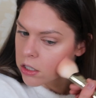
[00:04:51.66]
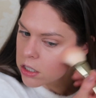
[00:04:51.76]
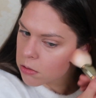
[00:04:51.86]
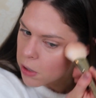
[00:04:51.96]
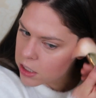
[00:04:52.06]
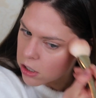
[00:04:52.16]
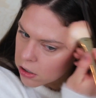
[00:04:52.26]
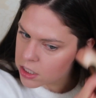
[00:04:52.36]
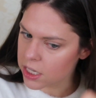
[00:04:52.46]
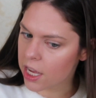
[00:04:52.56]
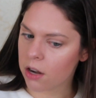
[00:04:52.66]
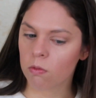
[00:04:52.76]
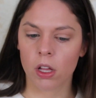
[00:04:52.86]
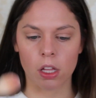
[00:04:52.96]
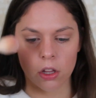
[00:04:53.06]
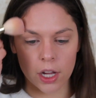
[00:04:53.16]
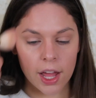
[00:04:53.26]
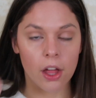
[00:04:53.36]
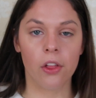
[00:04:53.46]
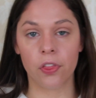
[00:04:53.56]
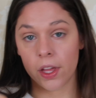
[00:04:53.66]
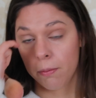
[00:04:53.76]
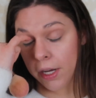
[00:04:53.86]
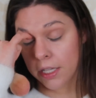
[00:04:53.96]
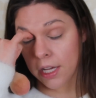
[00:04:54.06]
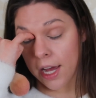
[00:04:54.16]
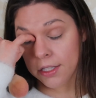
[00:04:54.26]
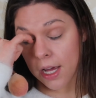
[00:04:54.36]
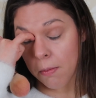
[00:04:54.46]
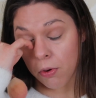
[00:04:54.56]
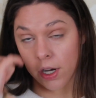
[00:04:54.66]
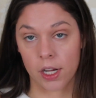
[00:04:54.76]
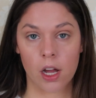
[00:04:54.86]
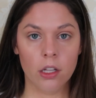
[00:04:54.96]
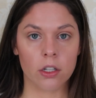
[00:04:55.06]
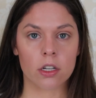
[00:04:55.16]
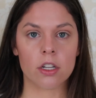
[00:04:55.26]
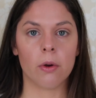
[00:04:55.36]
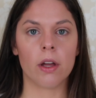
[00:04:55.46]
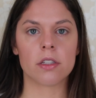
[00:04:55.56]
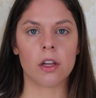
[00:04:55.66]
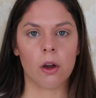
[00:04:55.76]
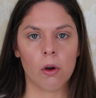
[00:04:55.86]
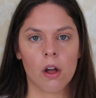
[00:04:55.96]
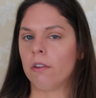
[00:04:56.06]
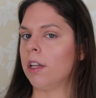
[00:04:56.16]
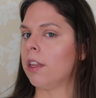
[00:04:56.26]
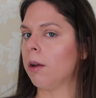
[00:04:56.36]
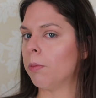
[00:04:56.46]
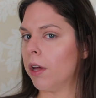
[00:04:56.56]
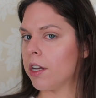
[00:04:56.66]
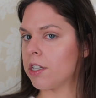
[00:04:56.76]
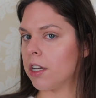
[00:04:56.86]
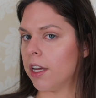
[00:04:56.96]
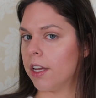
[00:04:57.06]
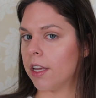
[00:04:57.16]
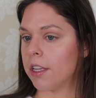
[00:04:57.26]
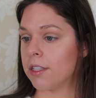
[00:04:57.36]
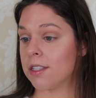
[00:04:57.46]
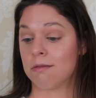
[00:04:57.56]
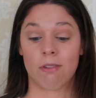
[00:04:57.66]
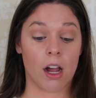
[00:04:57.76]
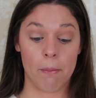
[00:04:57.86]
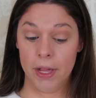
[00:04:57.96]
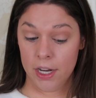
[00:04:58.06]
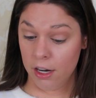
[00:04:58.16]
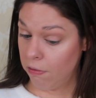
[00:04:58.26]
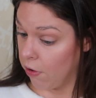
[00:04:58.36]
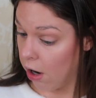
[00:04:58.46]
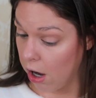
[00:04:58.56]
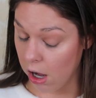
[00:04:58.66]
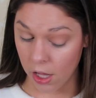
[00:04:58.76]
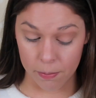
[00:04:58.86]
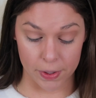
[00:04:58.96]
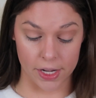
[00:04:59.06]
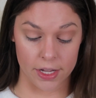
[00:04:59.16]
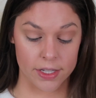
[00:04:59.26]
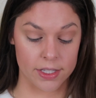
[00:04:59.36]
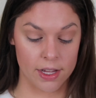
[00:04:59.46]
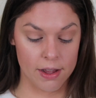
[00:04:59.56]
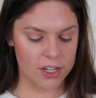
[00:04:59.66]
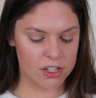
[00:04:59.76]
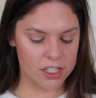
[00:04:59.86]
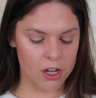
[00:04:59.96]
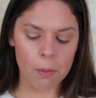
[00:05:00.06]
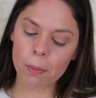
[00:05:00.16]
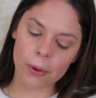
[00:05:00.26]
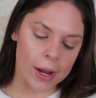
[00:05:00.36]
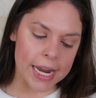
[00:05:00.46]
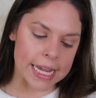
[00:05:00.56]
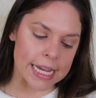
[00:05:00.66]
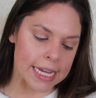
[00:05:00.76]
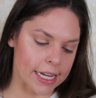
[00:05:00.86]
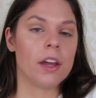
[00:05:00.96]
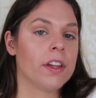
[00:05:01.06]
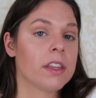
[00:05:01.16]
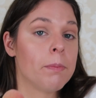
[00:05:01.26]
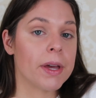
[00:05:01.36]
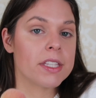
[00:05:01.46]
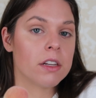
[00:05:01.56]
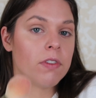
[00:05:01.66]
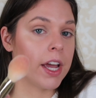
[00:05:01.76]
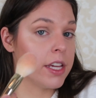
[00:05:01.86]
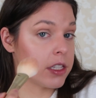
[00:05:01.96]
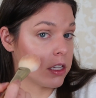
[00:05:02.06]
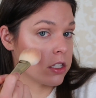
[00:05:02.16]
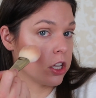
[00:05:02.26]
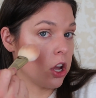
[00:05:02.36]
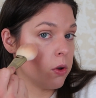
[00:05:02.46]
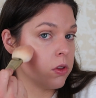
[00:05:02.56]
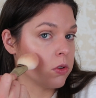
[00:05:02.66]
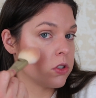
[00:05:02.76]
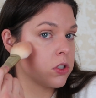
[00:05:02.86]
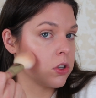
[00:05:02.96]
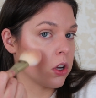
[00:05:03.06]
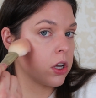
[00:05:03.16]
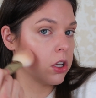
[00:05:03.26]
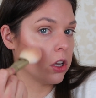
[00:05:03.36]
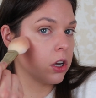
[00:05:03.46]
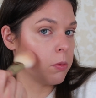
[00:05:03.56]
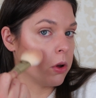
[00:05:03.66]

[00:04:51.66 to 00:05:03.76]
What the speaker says: just makes your skin really look healthy because it adds that pretty color to it. So I really think blush is recommended for all because it's just so pretty. I think the best advice is to go in those circular